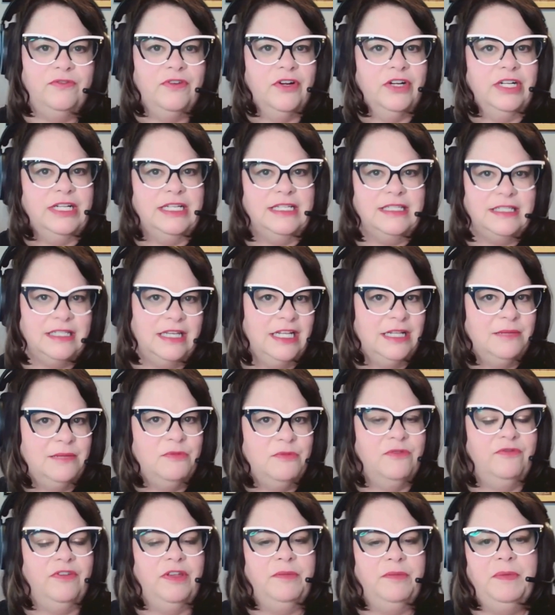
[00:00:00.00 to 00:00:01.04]
already seen the
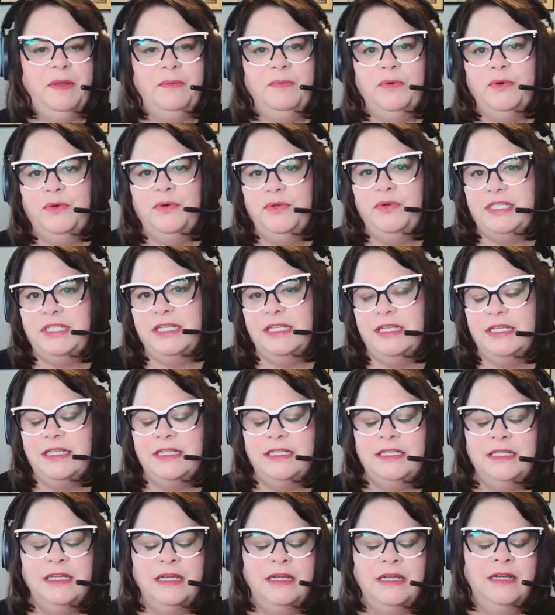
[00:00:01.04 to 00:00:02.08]
movie, people who
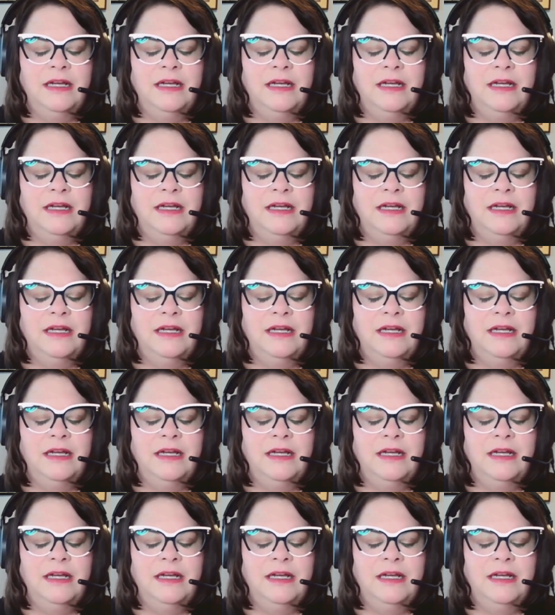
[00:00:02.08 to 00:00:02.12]
didn't.